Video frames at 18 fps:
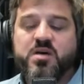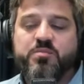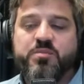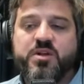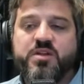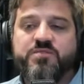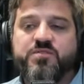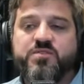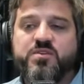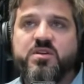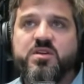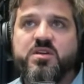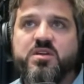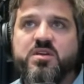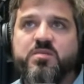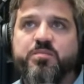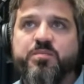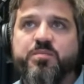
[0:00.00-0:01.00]

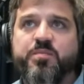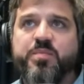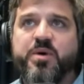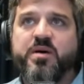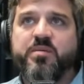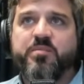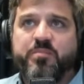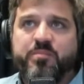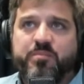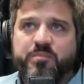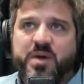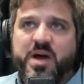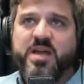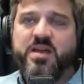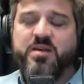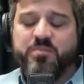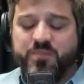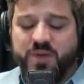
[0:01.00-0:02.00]
But
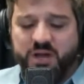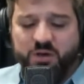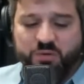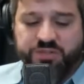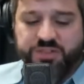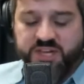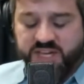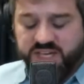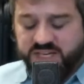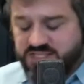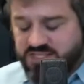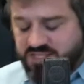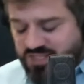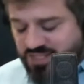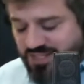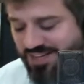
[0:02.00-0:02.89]
my whole thing is